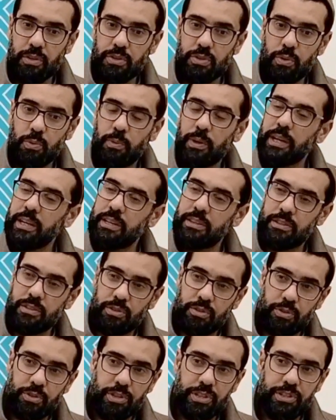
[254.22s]
who work in the
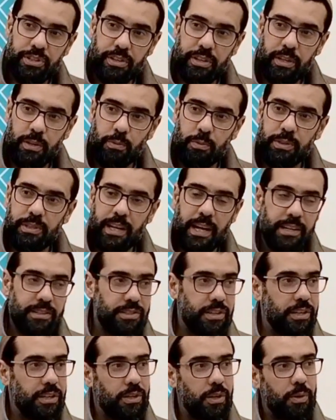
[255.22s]
judiciary would
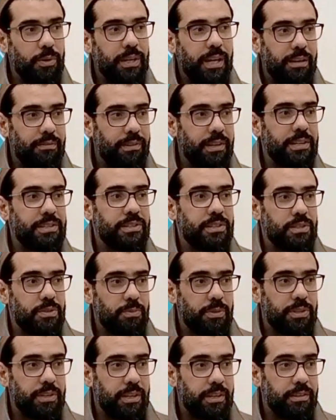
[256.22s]
actually go and have lessons
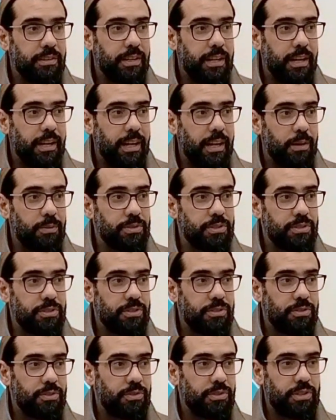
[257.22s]
with her in her house.
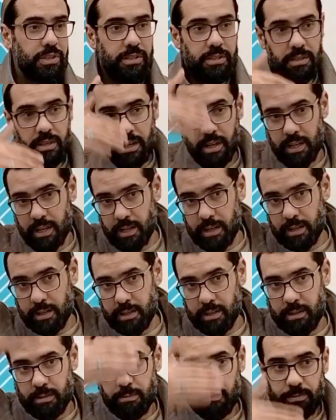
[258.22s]
So she'd
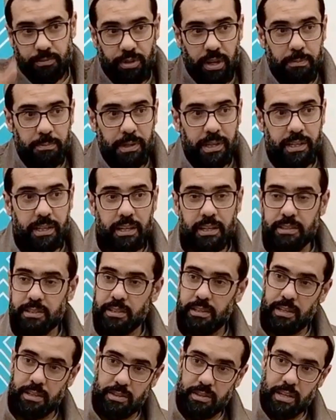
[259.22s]
drape a
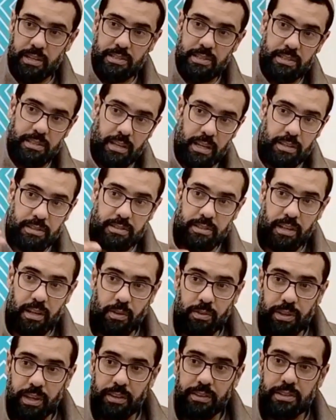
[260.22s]
curtain and they'd stay
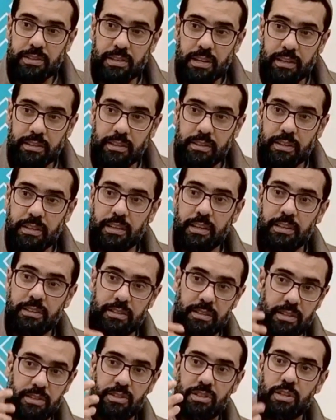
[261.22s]
on the other side of the
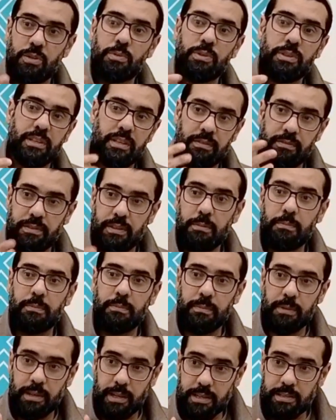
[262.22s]
curtain, and she would give them
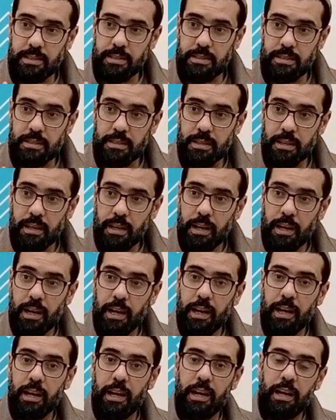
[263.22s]
lessons.
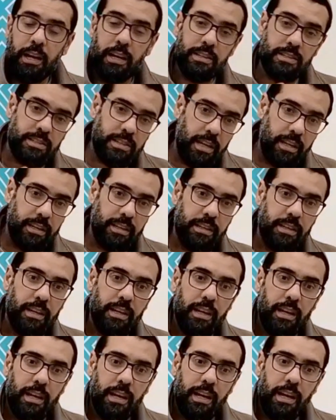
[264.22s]
Her son
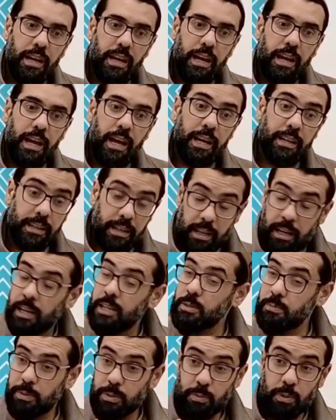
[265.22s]
and her
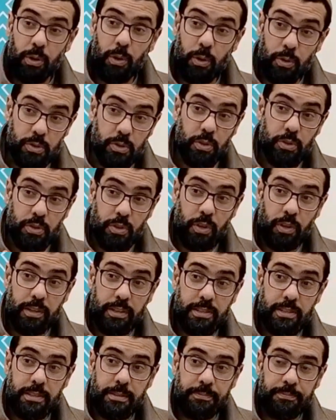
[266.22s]
husband were also
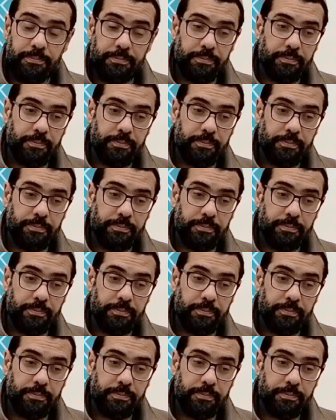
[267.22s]
scholars,